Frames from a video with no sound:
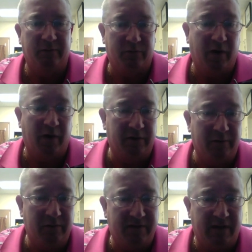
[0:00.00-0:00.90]
was wanting to
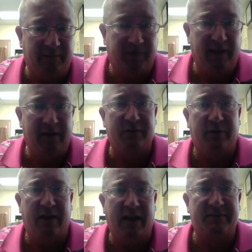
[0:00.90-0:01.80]
do the same thing. So
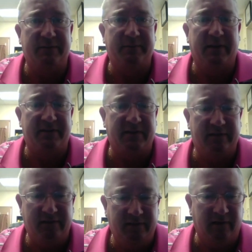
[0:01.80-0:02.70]
I asked him, I said,
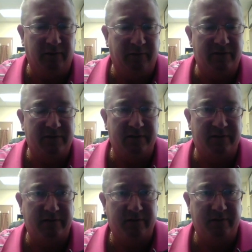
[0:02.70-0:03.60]
you know, it's just,
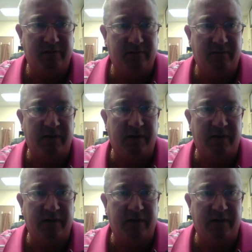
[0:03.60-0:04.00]
I